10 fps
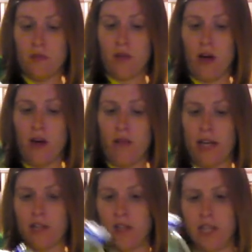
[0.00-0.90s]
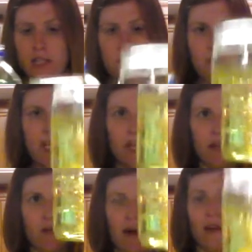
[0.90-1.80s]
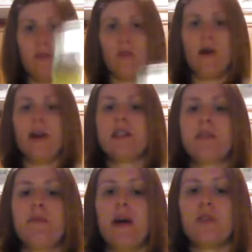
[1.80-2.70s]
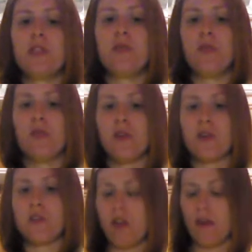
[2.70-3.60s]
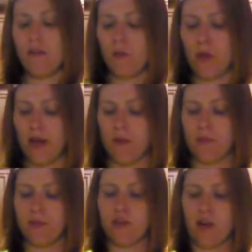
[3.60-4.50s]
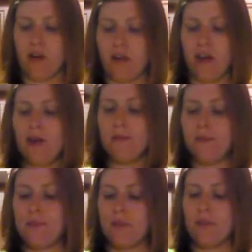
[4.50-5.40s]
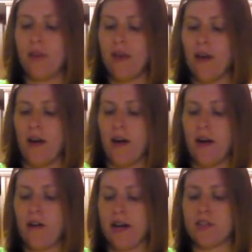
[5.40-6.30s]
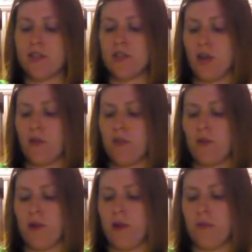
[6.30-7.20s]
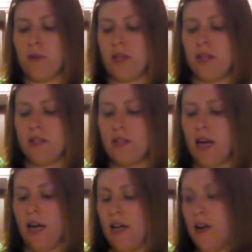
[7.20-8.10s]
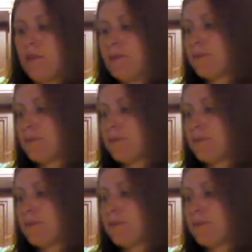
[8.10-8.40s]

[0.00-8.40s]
All right, so that's a pretty good amount of oil. It's about 2/3 of the way up the jar there. All right, so start with oil, put that aside now.